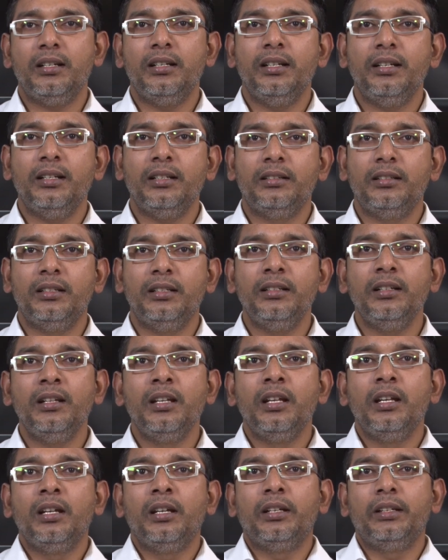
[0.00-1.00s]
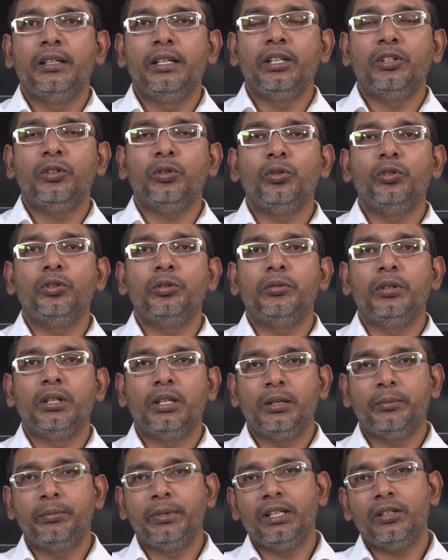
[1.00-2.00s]
are there and then the crude
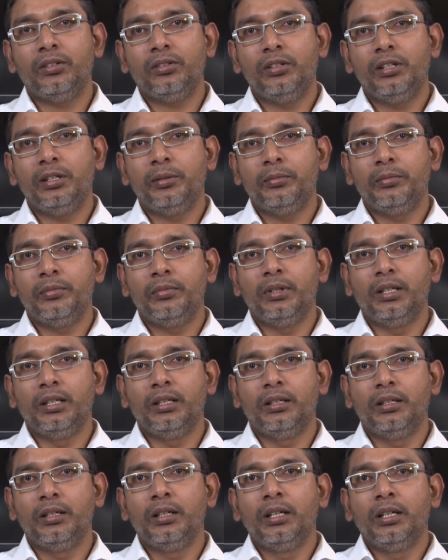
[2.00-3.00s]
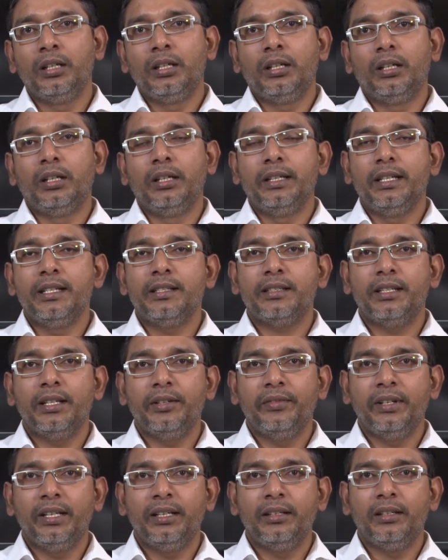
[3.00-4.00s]
uh, petroleum uh, is
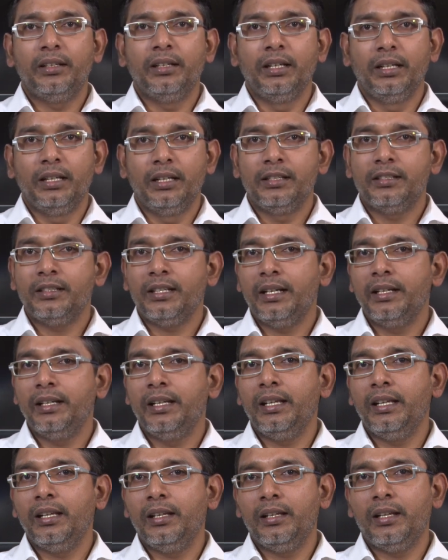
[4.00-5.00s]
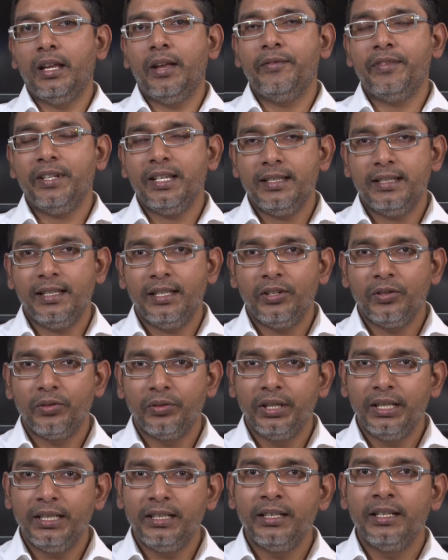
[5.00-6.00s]
given inside the FCC
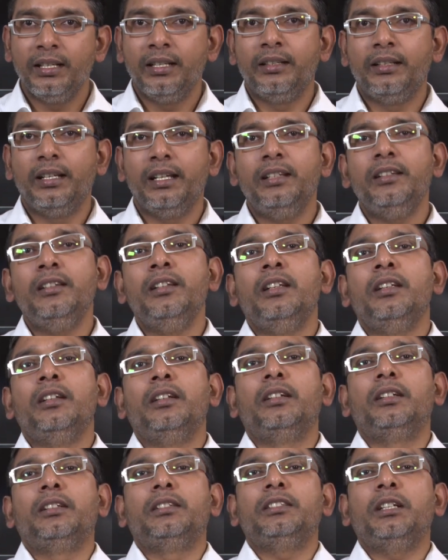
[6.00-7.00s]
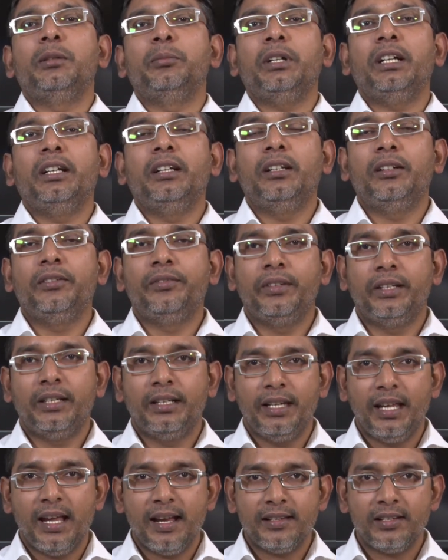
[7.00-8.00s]
unit then uh, some kind of
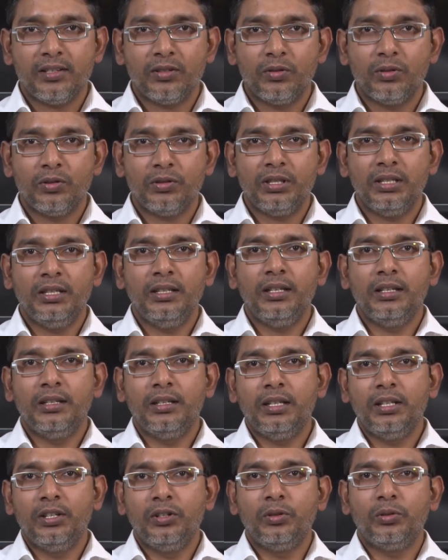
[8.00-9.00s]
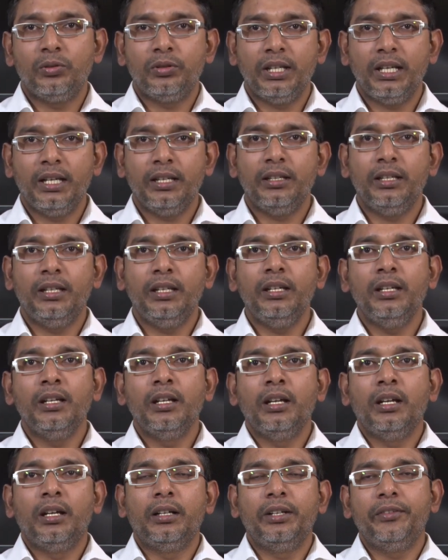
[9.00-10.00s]
uh, reaction goes in and then you take the
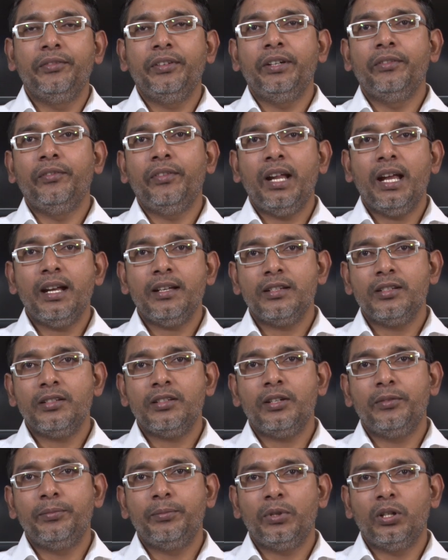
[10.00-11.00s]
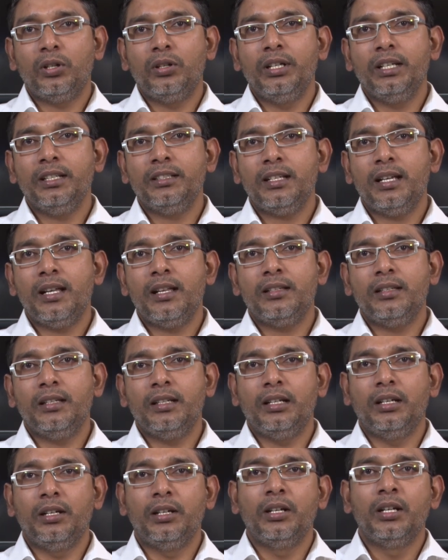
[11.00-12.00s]
different fractions of products as
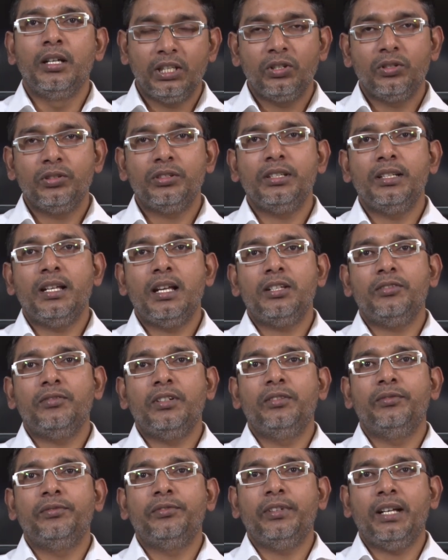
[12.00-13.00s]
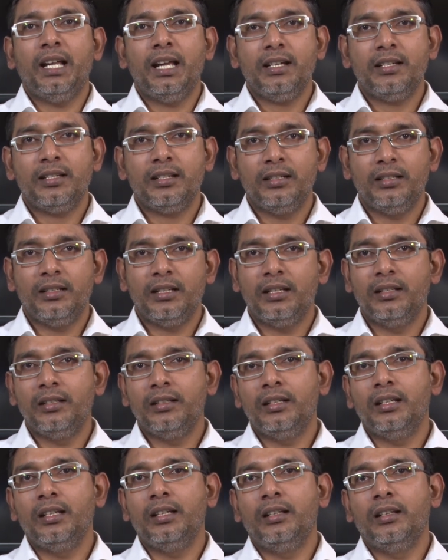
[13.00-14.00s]
uh, kerosene as one fraction
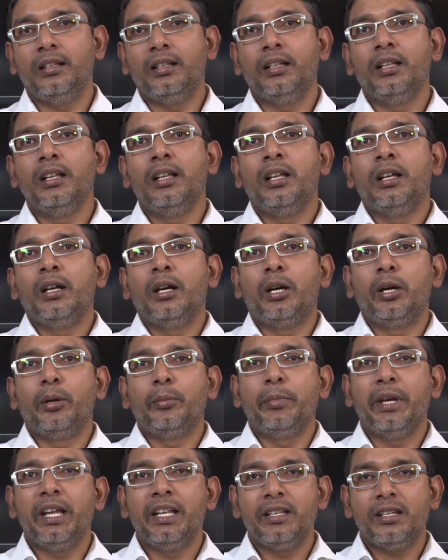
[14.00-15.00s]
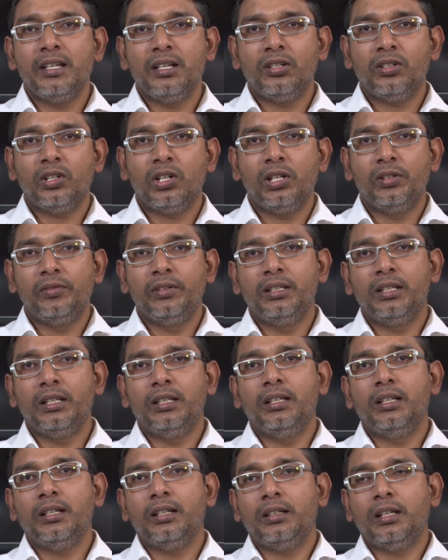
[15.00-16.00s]
and then uh, benzene, toluene
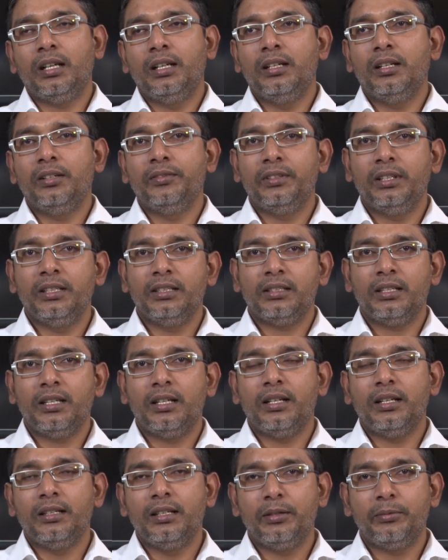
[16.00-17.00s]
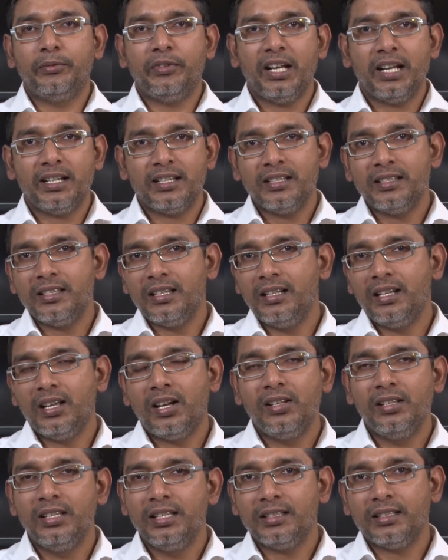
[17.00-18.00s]
other kind of things are other fractions and
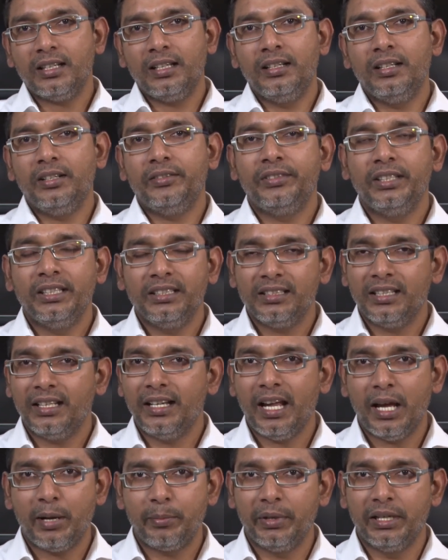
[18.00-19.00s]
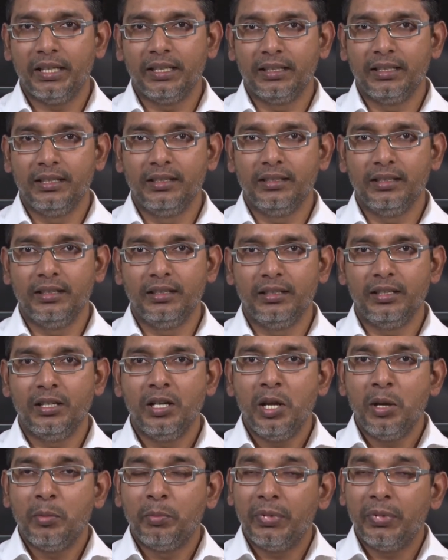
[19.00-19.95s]
all these kind of things are happening in general.